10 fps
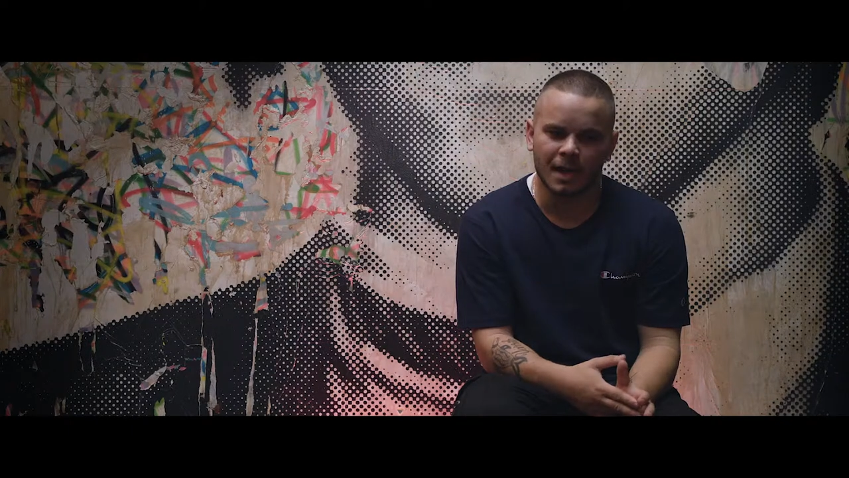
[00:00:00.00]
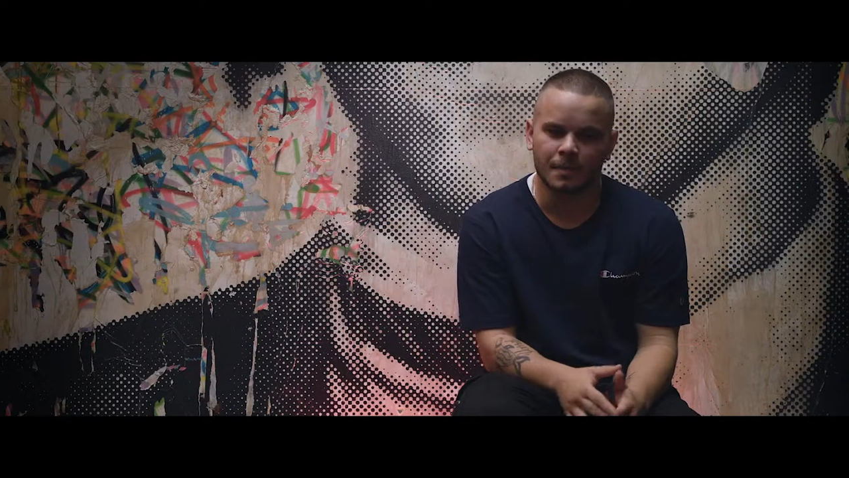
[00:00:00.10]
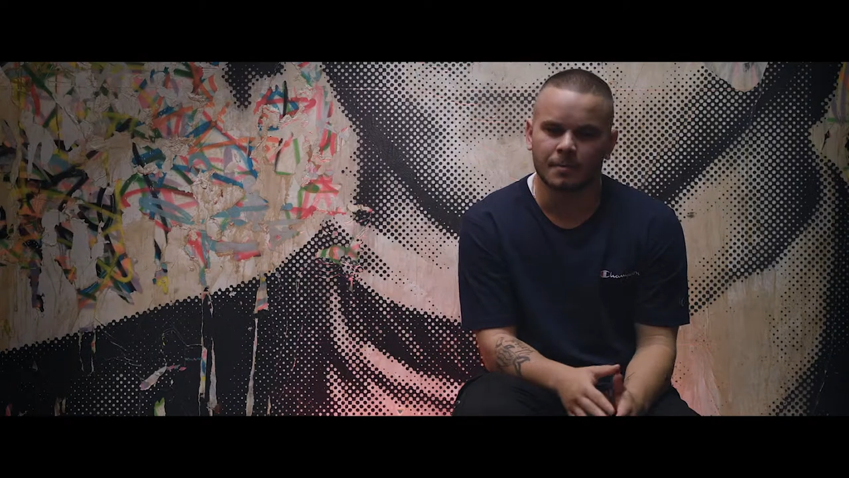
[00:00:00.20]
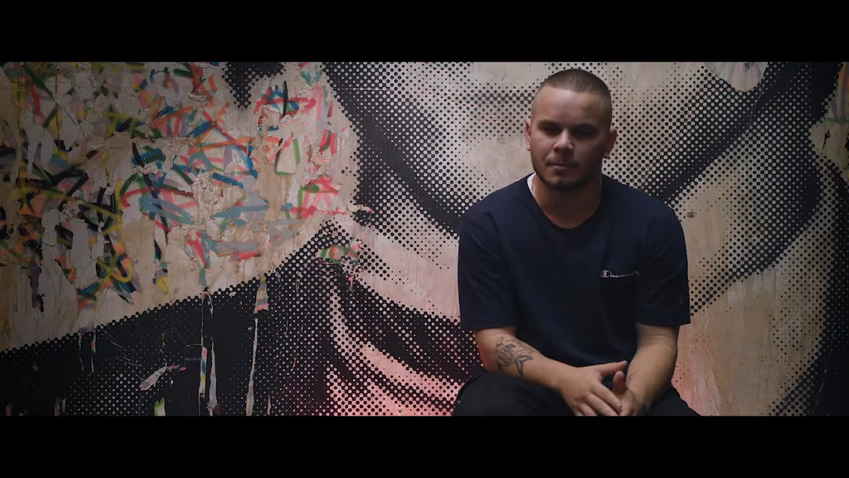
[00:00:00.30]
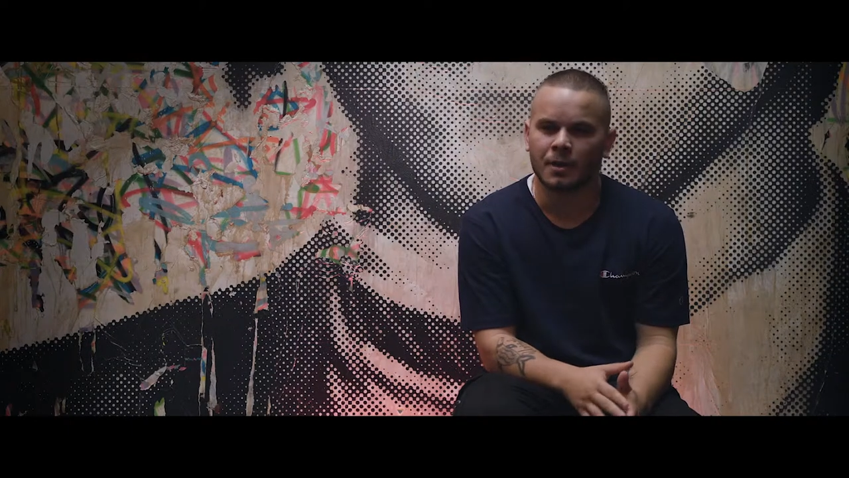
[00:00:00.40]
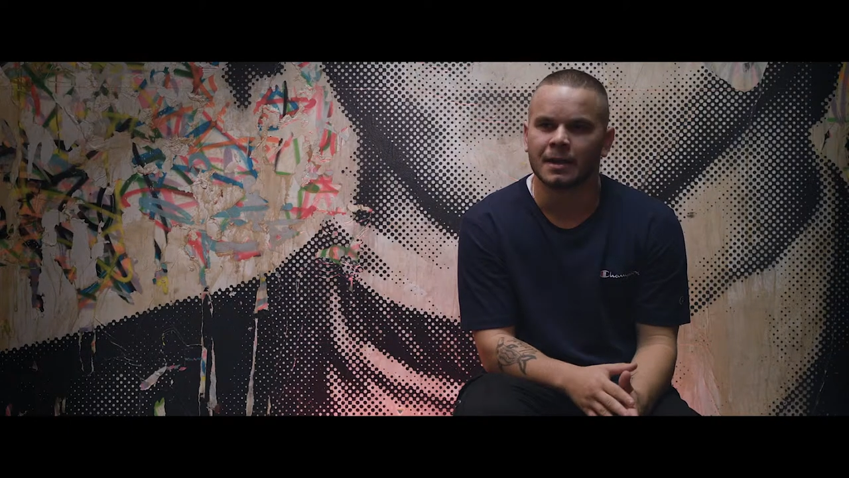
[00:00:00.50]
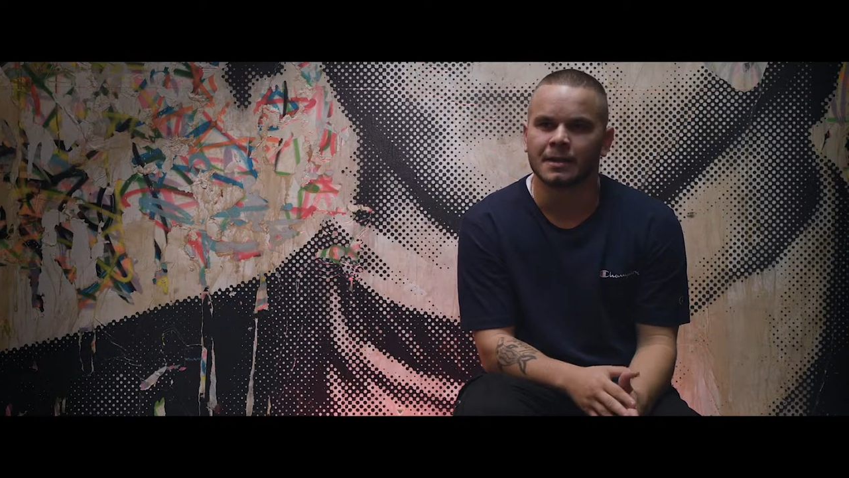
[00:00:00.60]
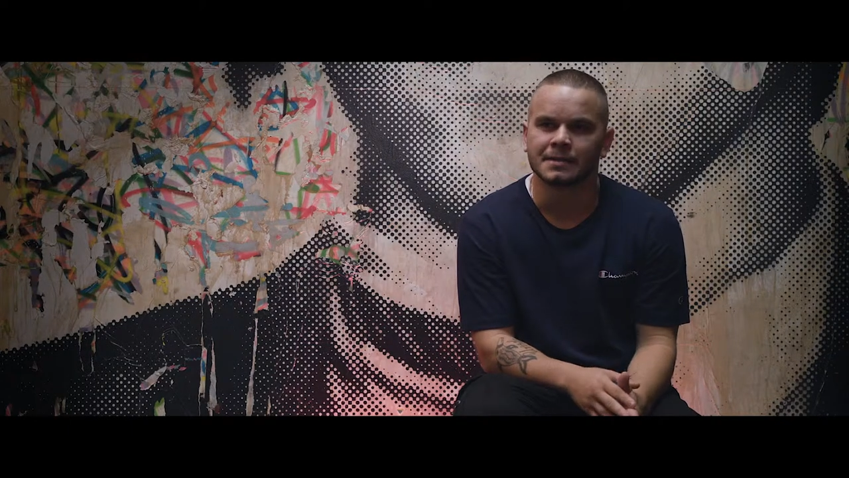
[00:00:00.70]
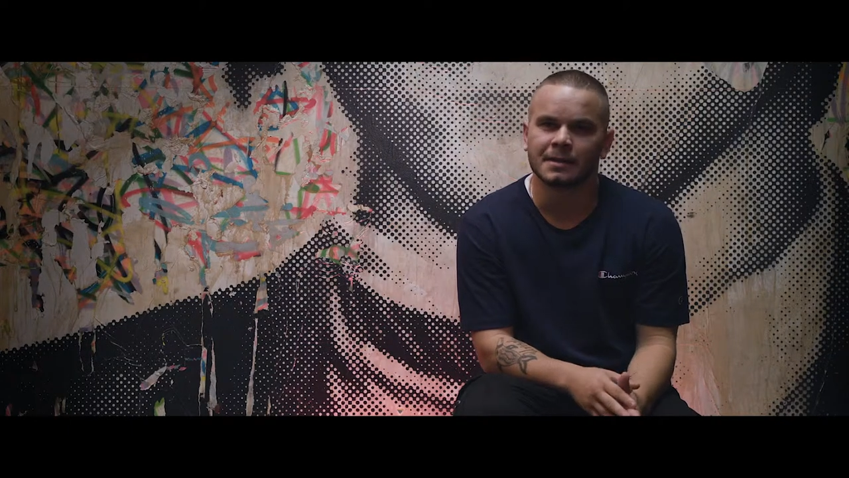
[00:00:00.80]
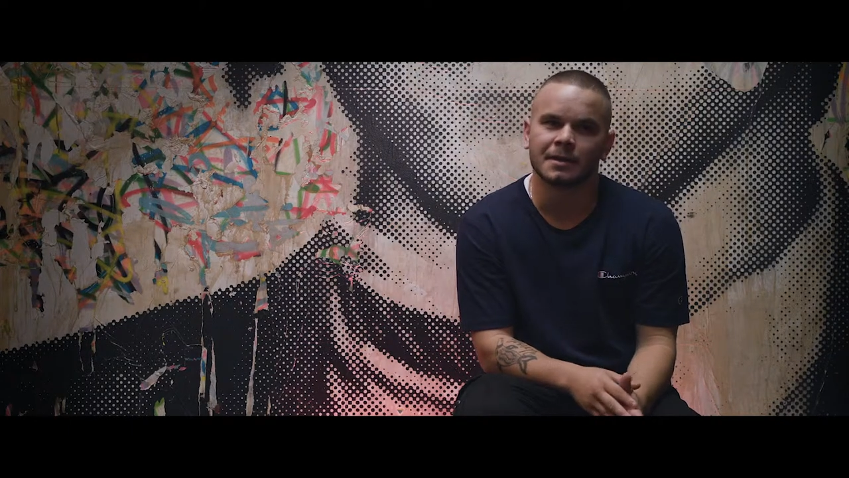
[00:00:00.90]
I had people in my
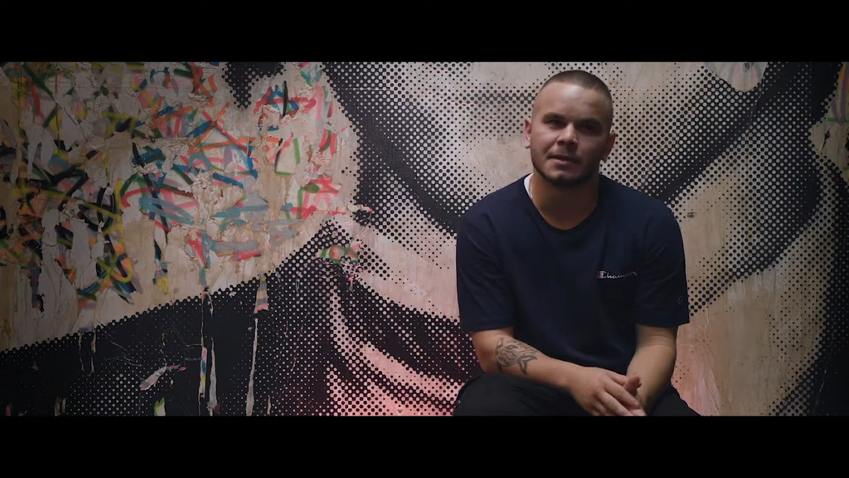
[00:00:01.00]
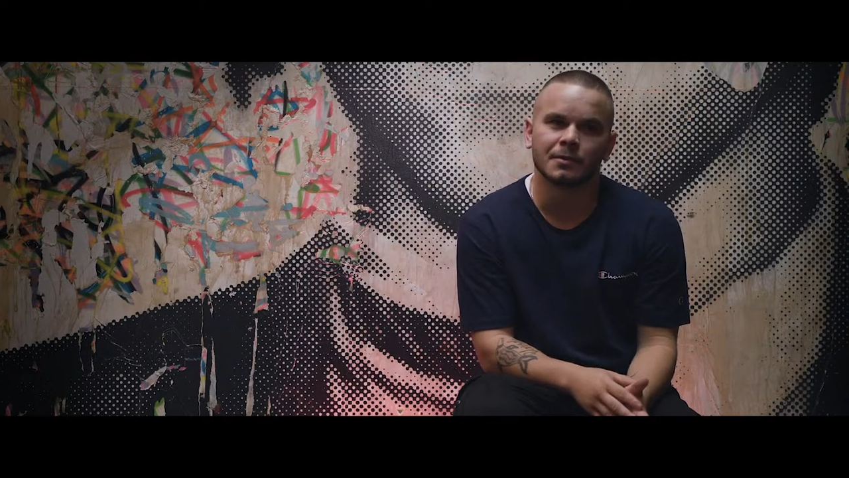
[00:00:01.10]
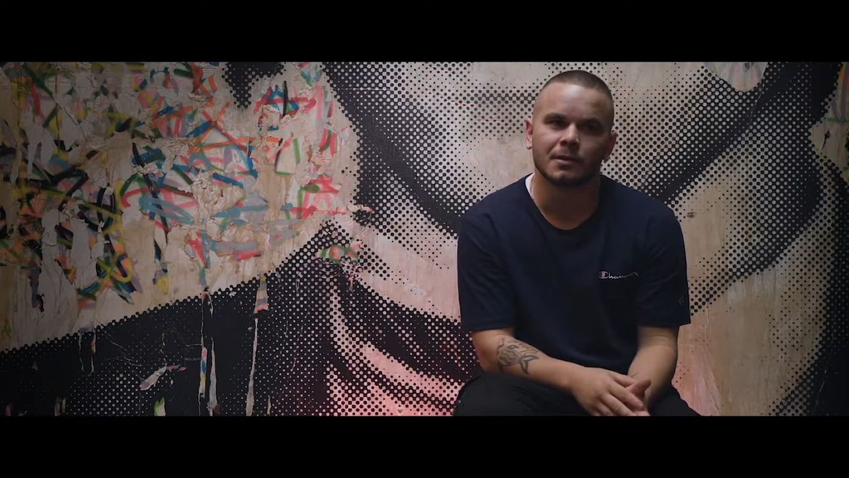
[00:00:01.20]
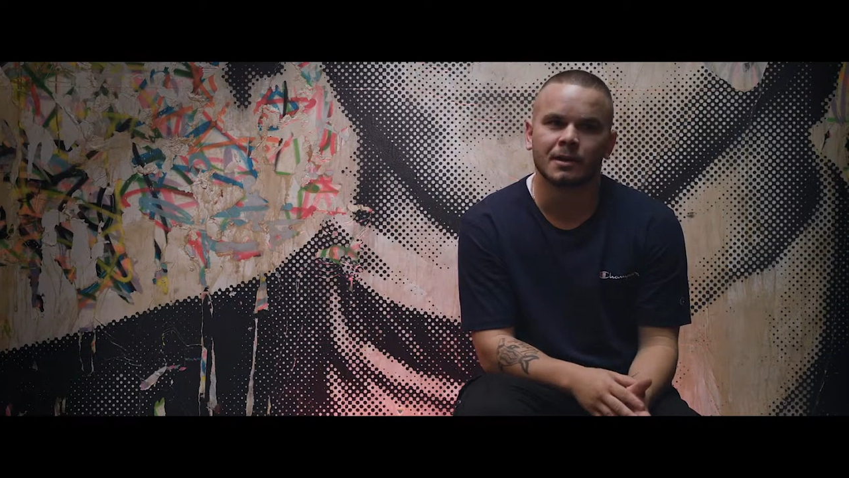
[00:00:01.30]
ear saying,